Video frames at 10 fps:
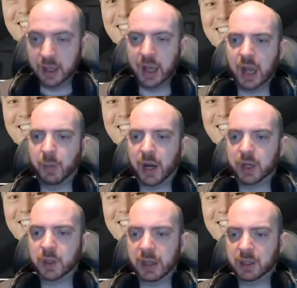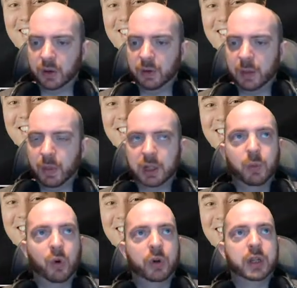But I used to be sort of like much
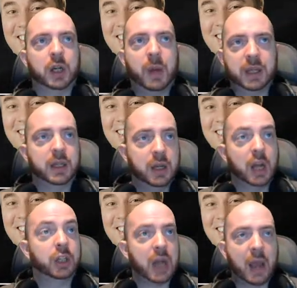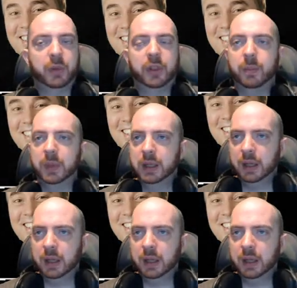more touch base and chat with them.